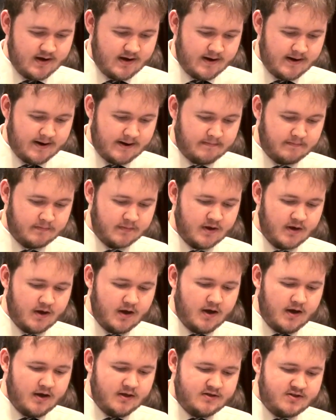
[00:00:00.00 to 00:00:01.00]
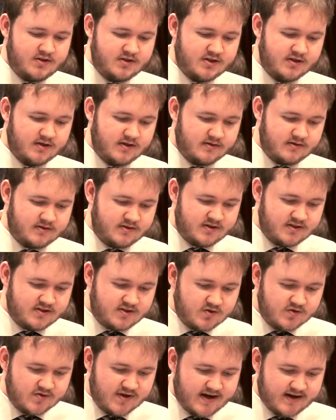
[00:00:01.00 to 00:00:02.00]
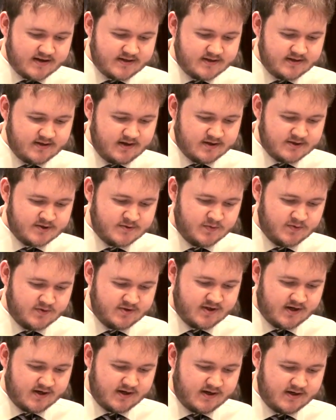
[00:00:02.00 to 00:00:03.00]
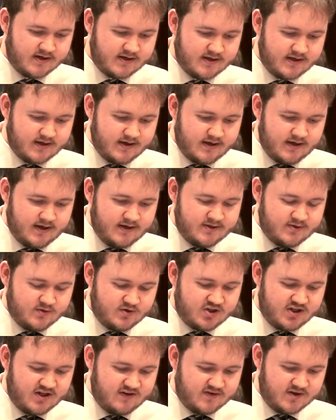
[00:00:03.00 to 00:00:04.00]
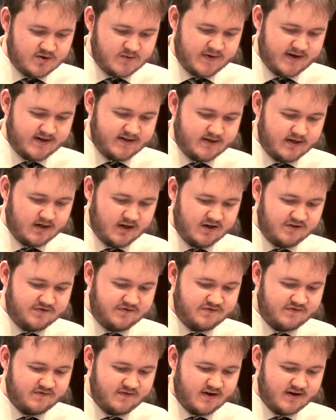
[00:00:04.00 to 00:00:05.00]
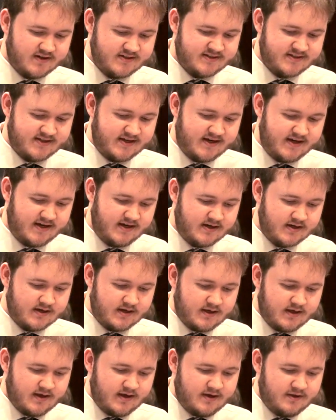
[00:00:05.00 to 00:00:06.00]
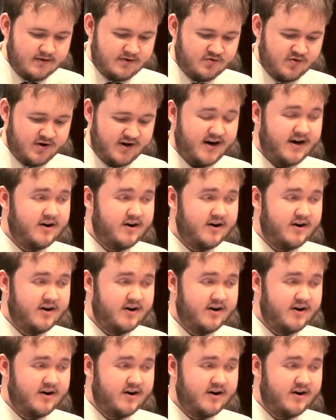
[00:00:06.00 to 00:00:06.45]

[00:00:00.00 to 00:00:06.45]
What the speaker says: To do that, I suppose to achieve an independent life, I see three